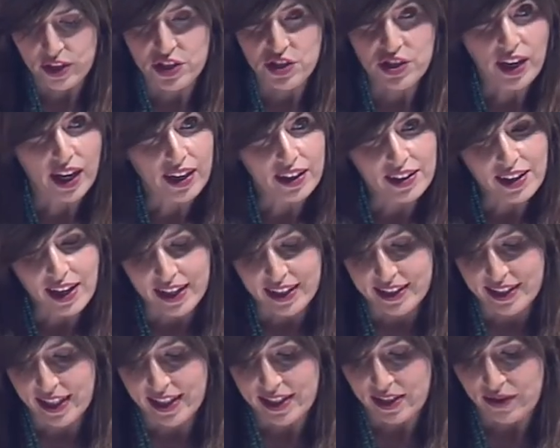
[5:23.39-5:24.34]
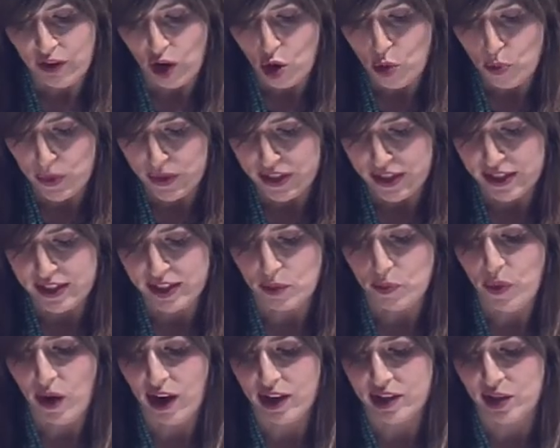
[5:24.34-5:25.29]
a childlike sense of openness
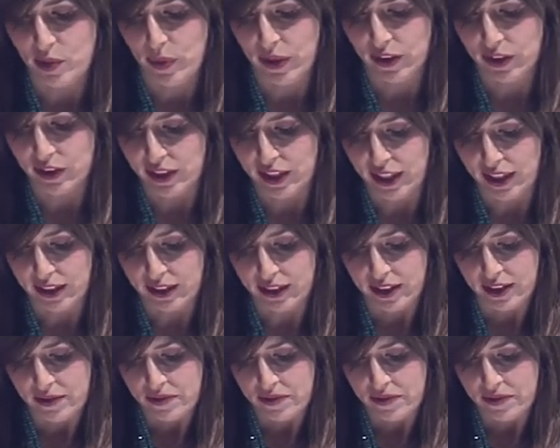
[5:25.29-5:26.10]
and possibility.